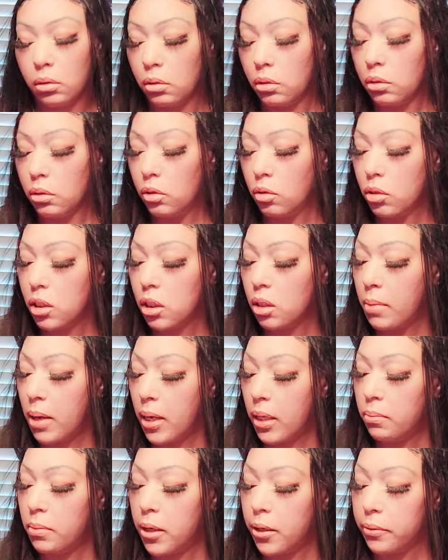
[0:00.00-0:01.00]
You'll see
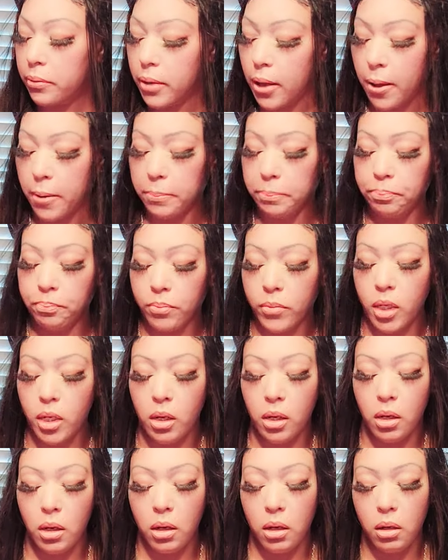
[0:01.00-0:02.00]
my email, okay?
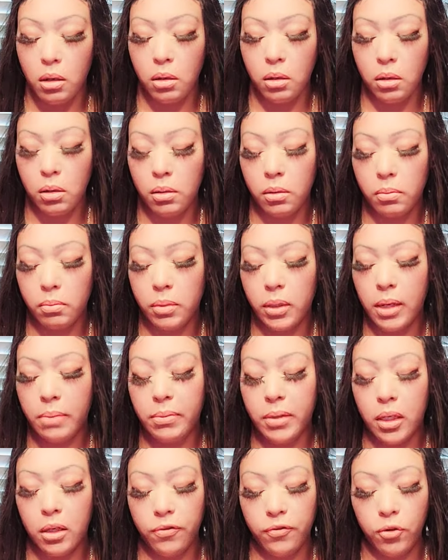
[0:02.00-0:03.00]
Um, but let
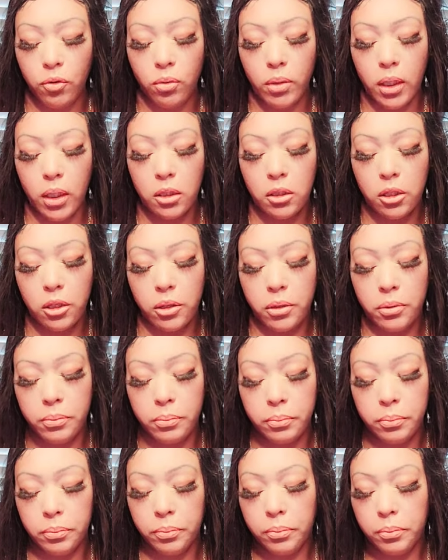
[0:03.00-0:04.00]
me get a few of these here
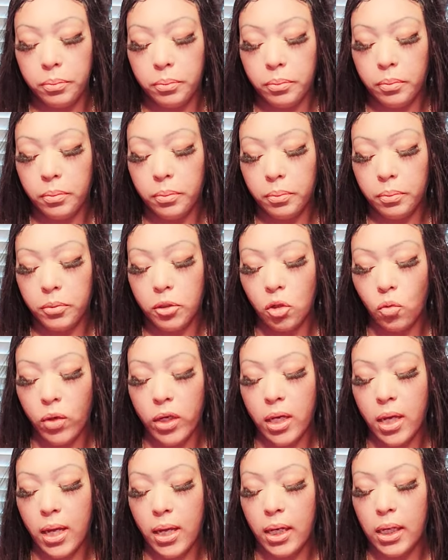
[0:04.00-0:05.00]
so we
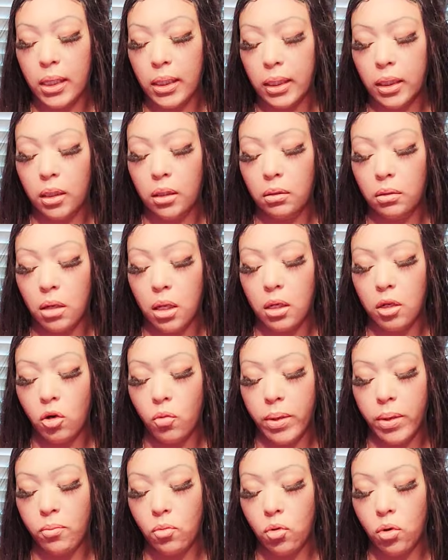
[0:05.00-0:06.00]
can kind of glean a little
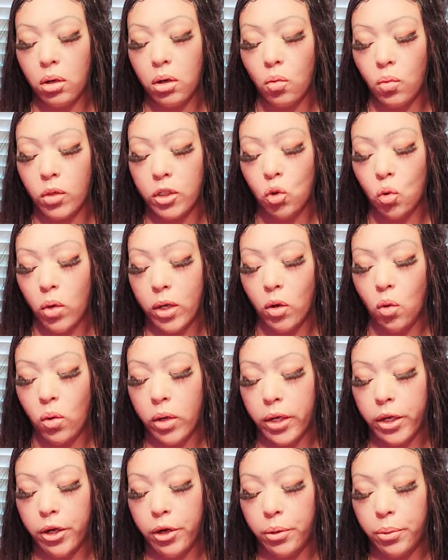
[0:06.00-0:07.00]
bit more what's going
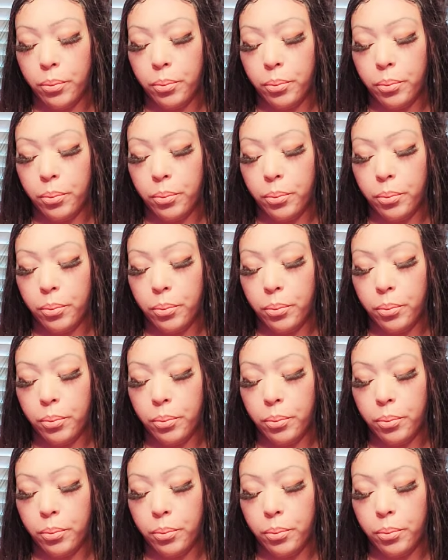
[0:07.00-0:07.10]
on here.